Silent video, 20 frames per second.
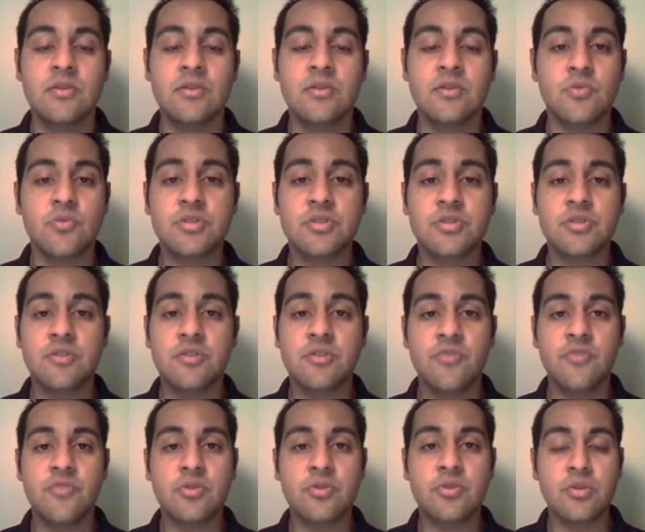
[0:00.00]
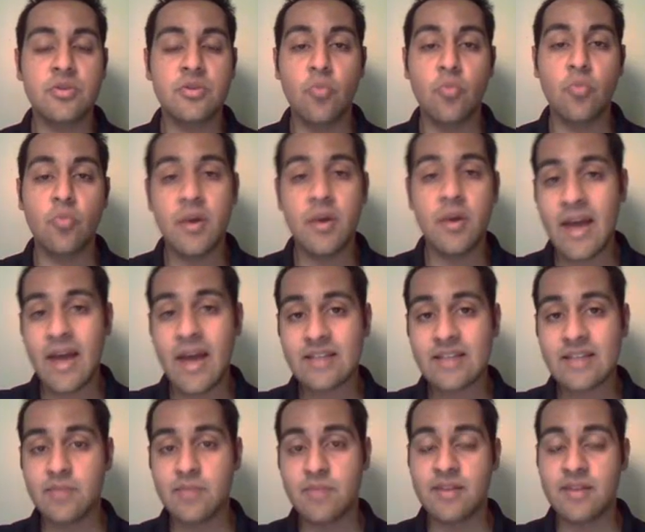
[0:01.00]
So we're just going to focus on one
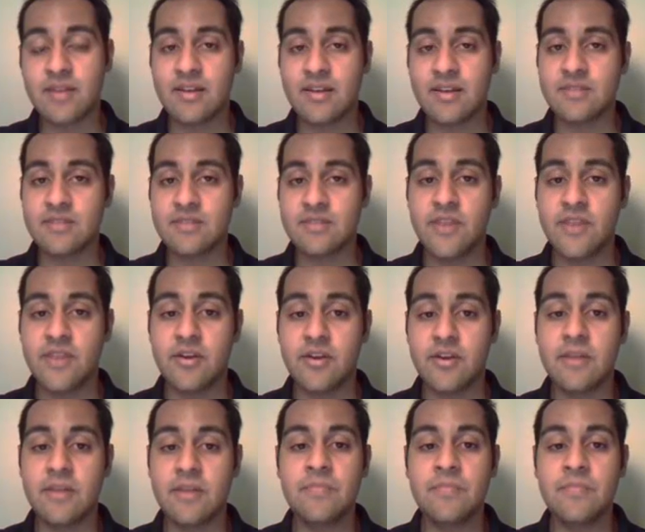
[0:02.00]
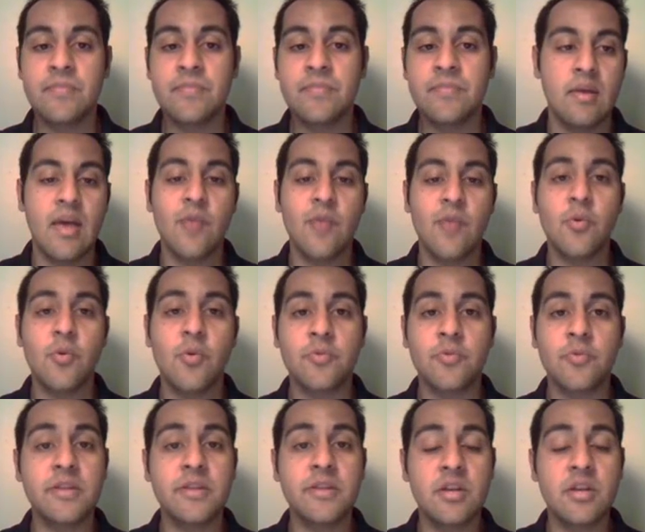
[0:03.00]
aspect that gets varied. And what we're
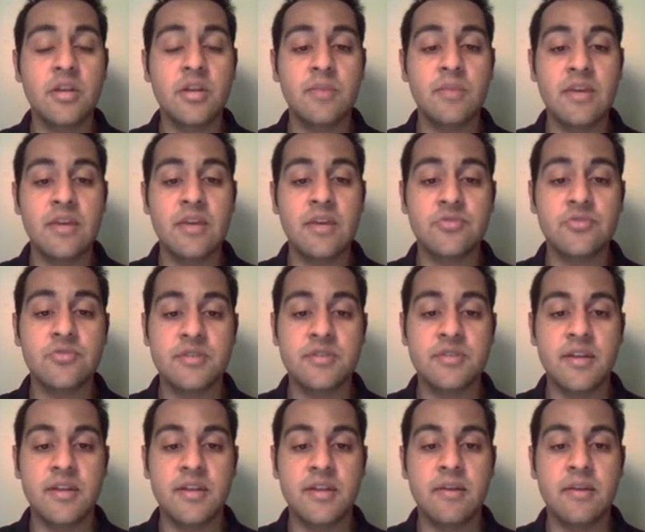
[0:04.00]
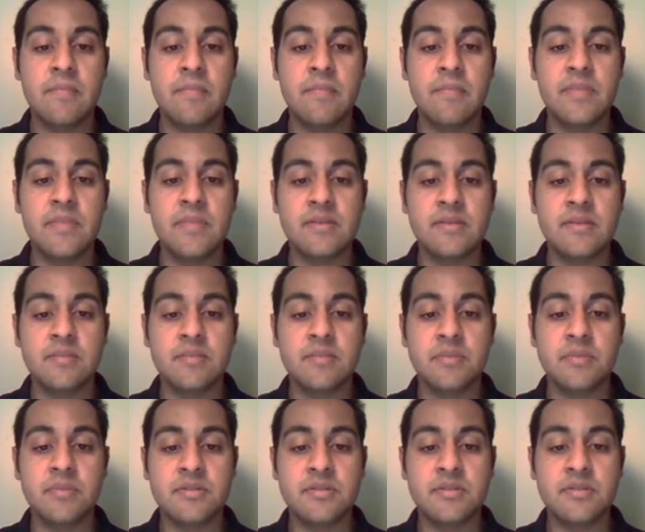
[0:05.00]
really going to be interested in is the
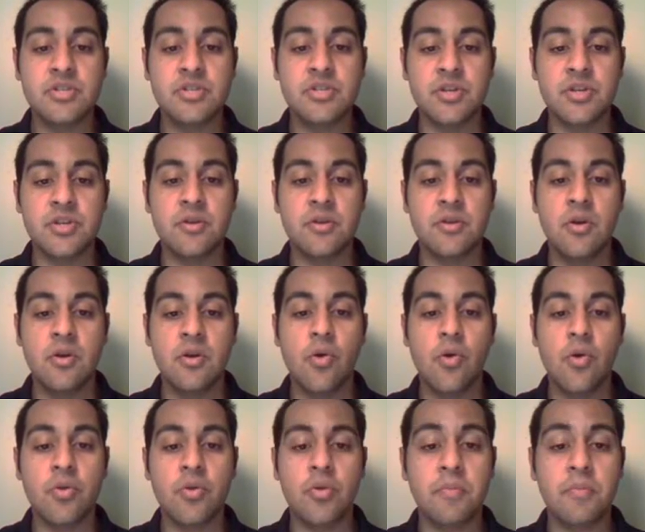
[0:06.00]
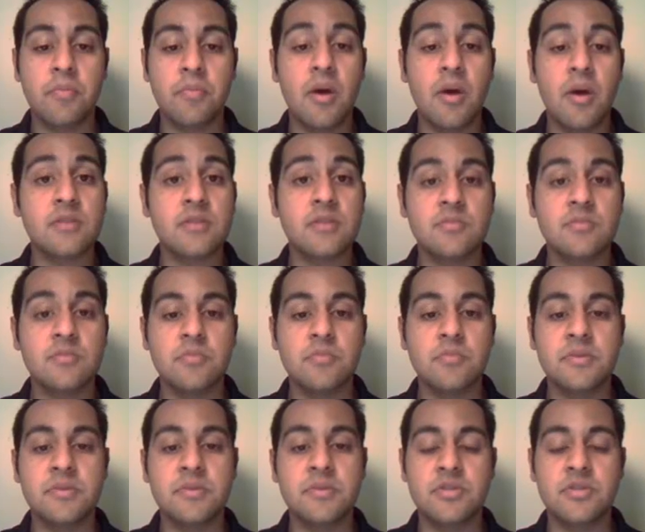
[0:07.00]
position or the possible
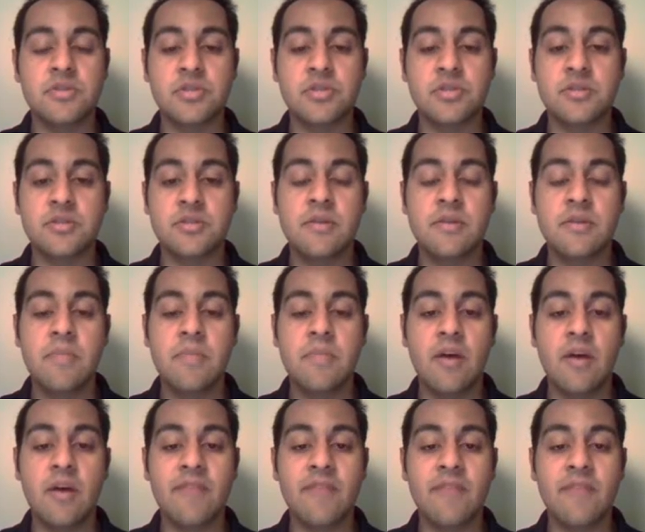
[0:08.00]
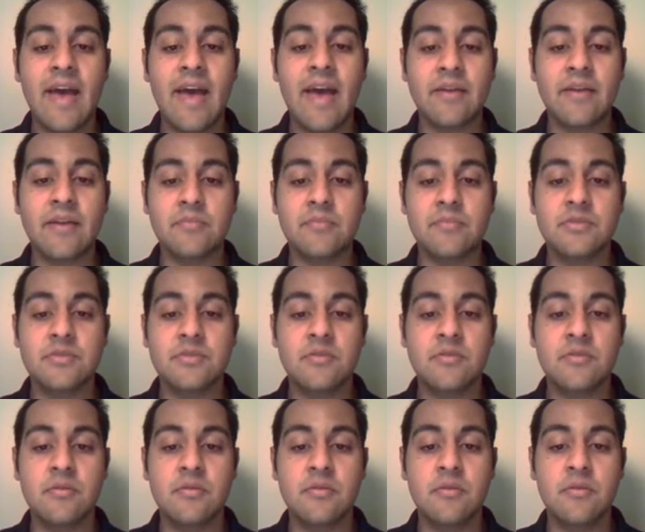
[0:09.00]
positions of atoms
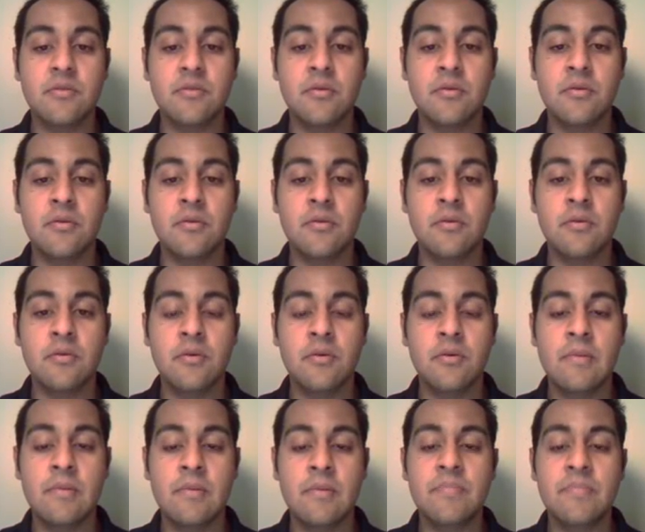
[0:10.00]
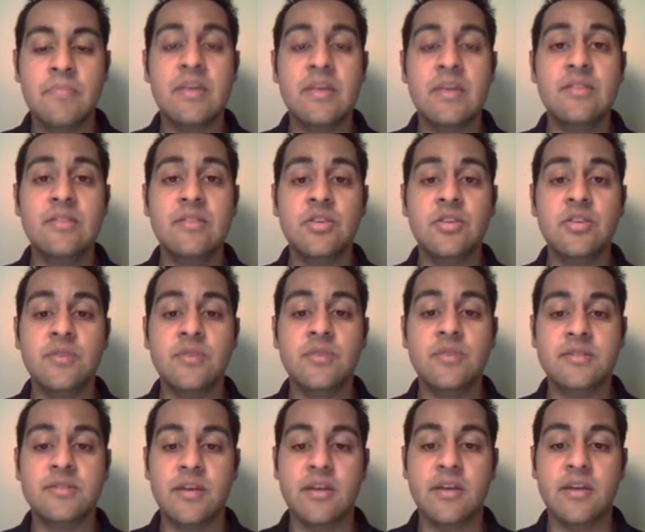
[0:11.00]
in the
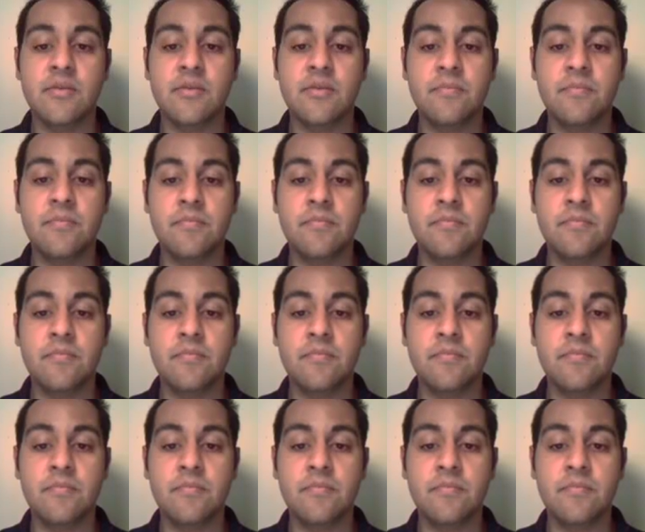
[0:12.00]
unit cell.